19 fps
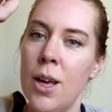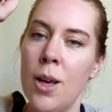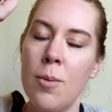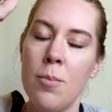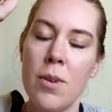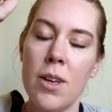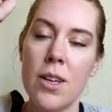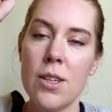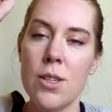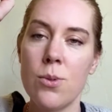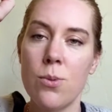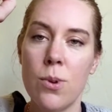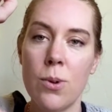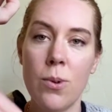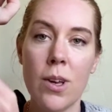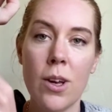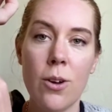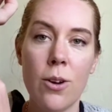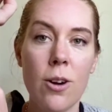because when we
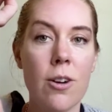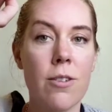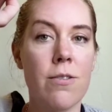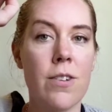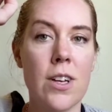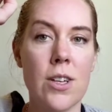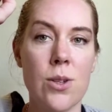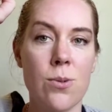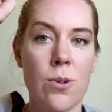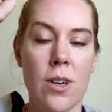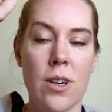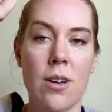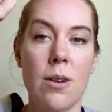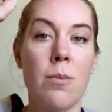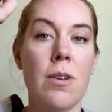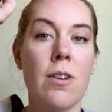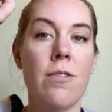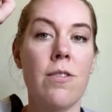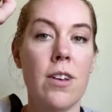go to our face, we're going to
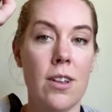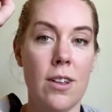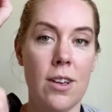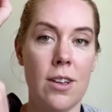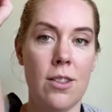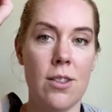be feeling